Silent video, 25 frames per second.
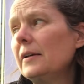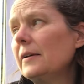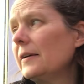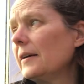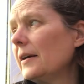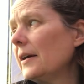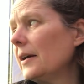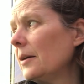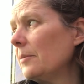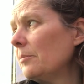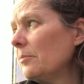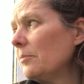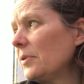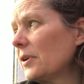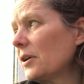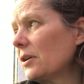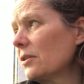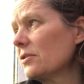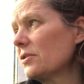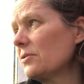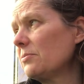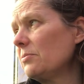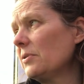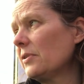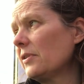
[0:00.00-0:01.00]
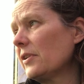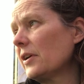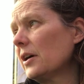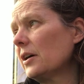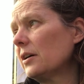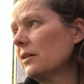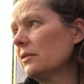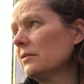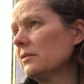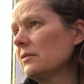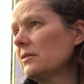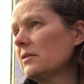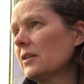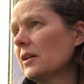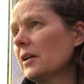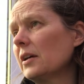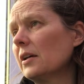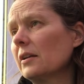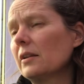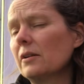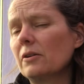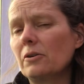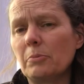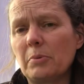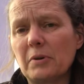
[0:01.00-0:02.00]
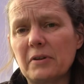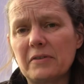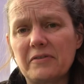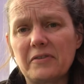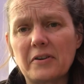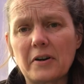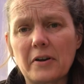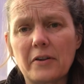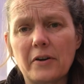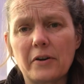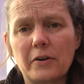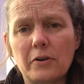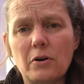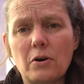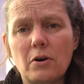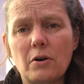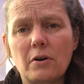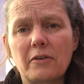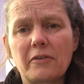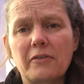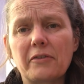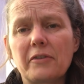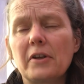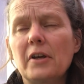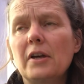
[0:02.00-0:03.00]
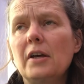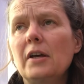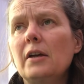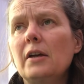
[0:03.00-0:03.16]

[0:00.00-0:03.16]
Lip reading: because we're that little bit further north.